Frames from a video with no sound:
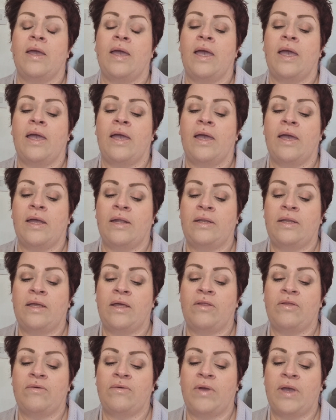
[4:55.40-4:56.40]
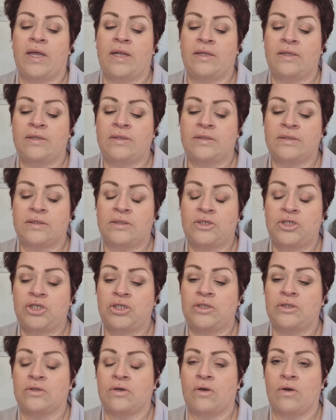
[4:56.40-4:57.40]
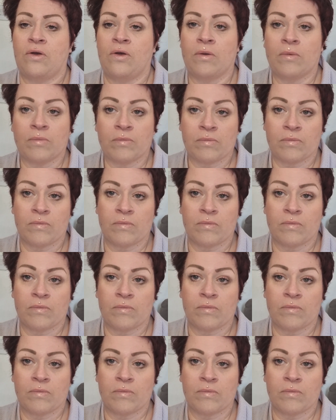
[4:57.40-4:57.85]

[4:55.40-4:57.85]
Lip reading: And the other end, it's just got